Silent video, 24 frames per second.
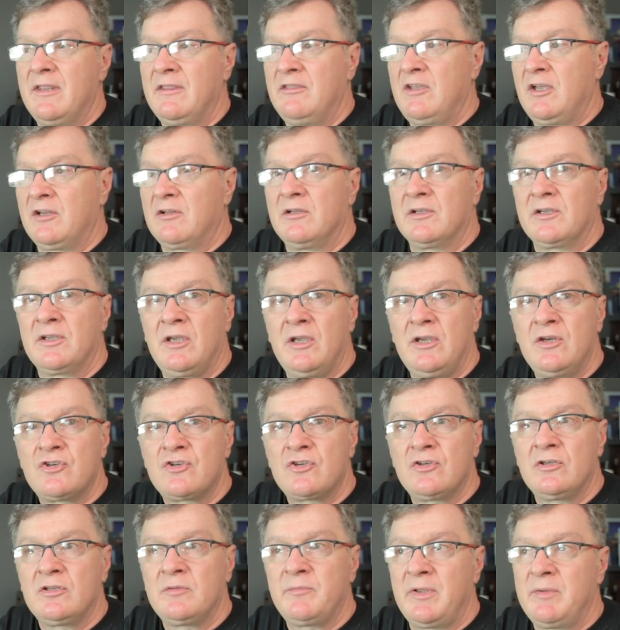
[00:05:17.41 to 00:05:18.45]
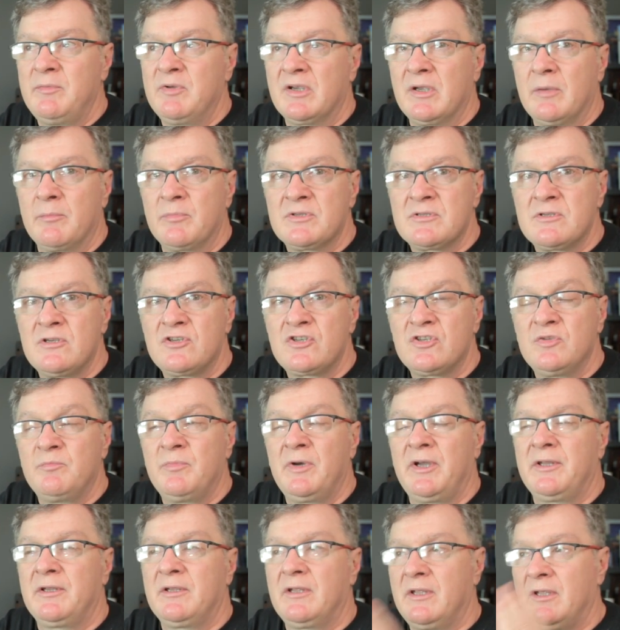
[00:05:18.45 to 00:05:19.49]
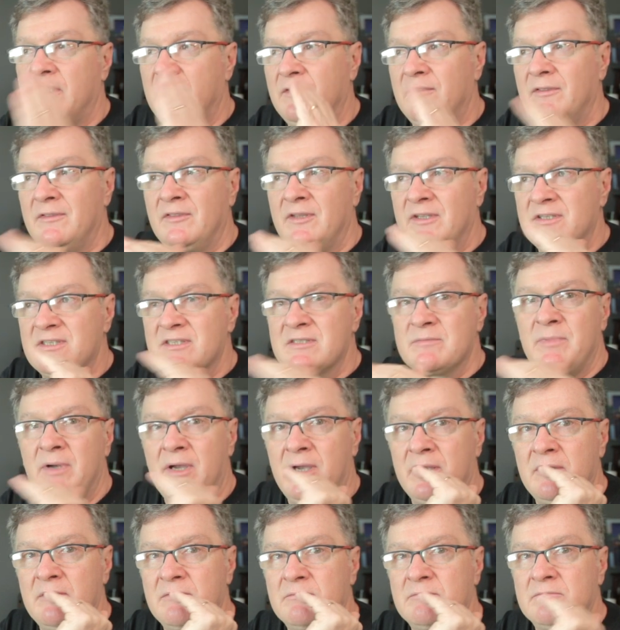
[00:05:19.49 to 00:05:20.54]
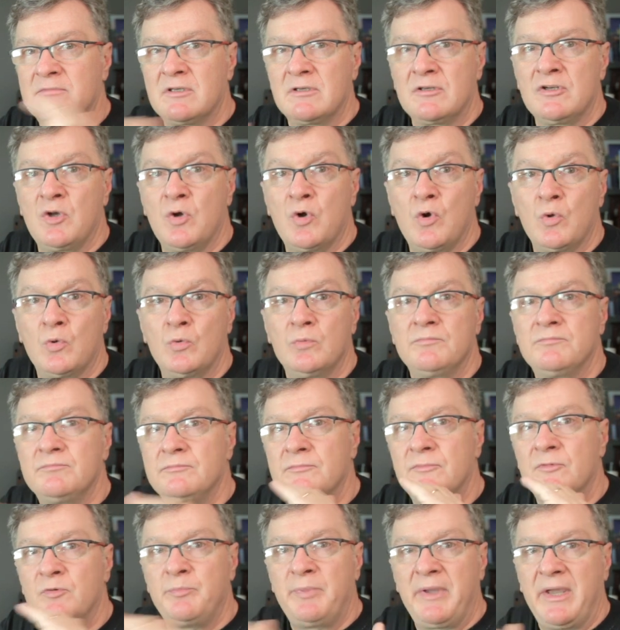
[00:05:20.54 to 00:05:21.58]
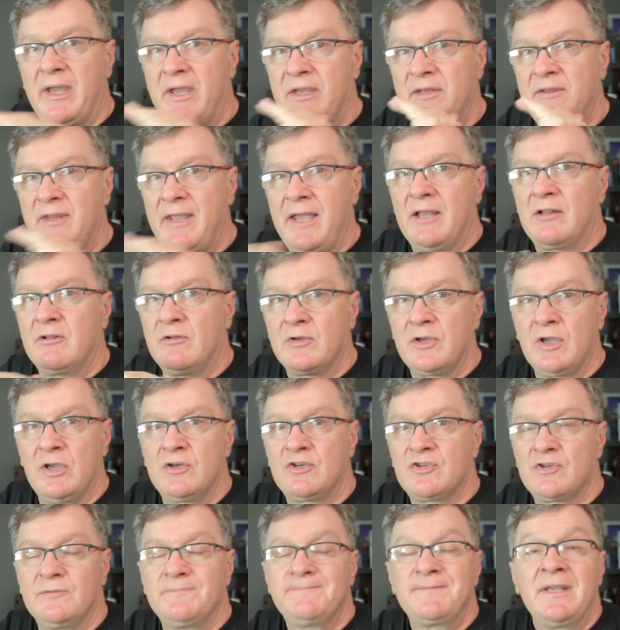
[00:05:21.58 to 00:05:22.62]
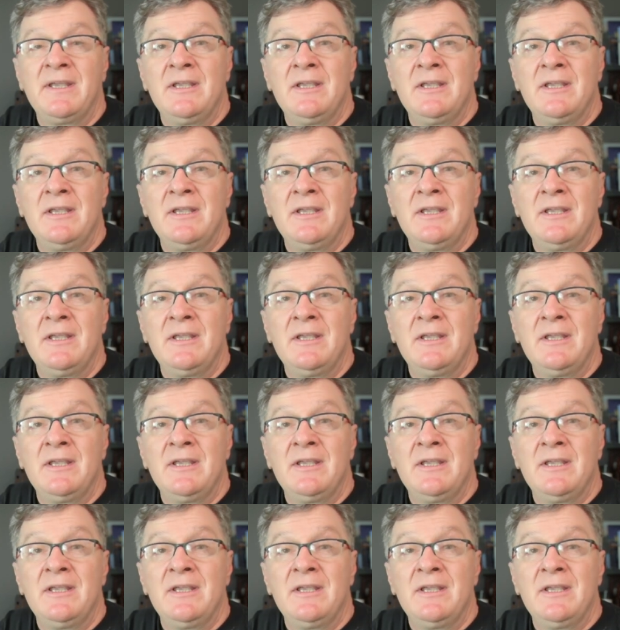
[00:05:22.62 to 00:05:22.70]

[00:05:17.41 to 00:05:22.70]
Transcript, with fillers: that location, maybe composition, but this is my goal, paint that location.